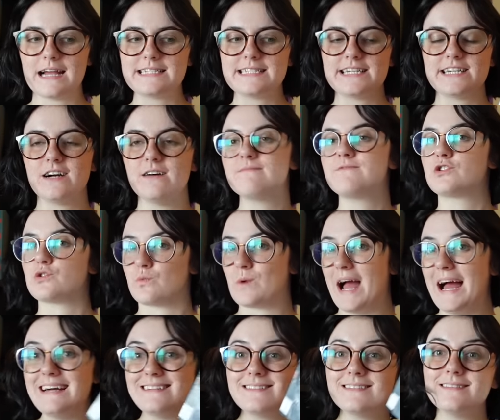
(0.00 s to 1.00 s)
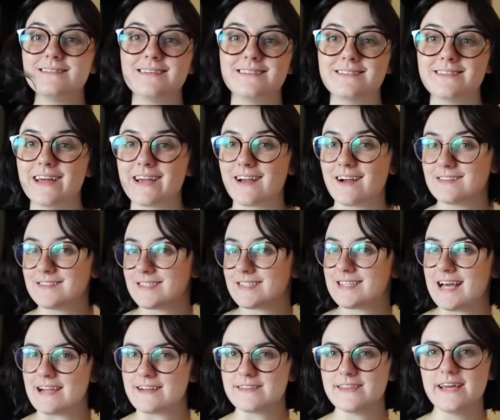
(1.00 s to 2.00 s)
idea of dread and like
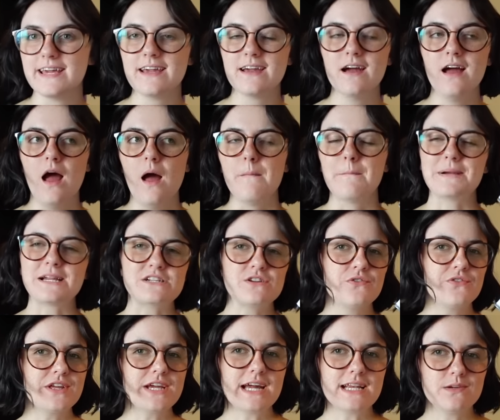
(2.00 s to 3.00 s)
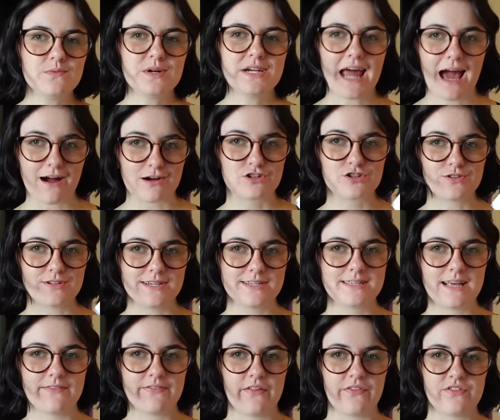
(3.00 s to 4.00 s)
unsettling, but I don't think anyone actually
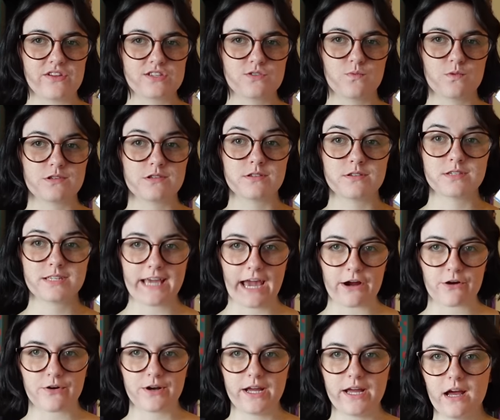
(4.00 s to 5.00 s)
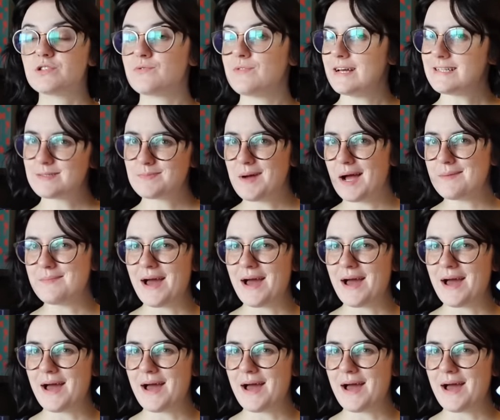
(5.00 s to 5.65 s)
said that this was scary. So that's my